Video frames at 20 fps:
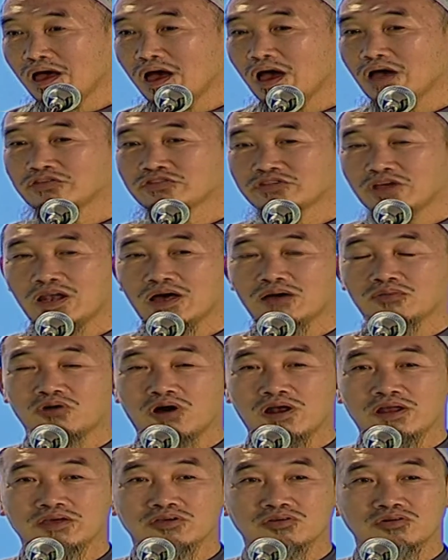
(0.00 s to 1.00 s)
Assalamu
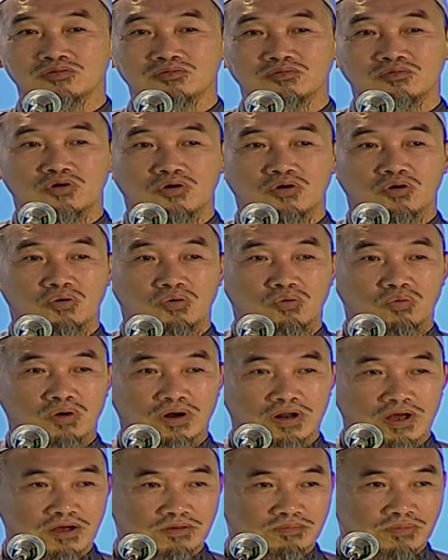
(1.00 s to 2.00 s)
alaikum wa
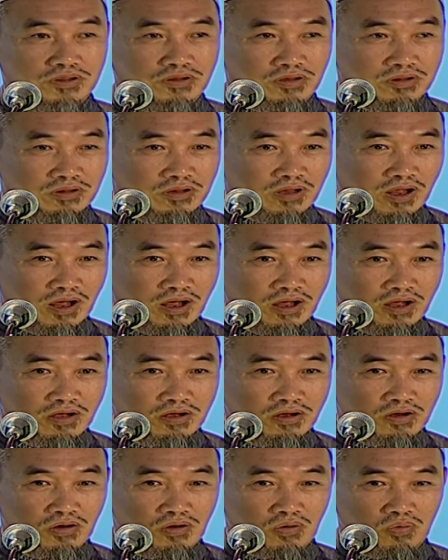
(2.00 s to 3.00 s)
rahmatullah
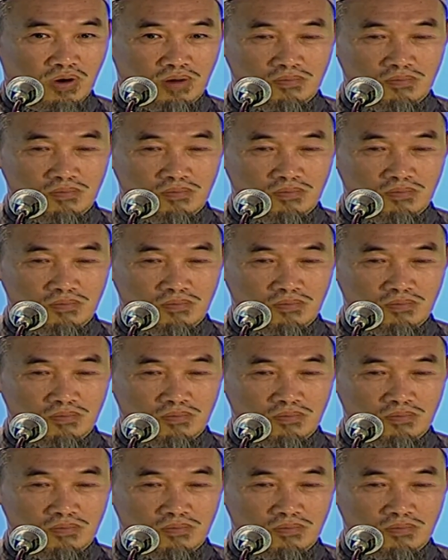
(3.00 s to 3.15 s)
wa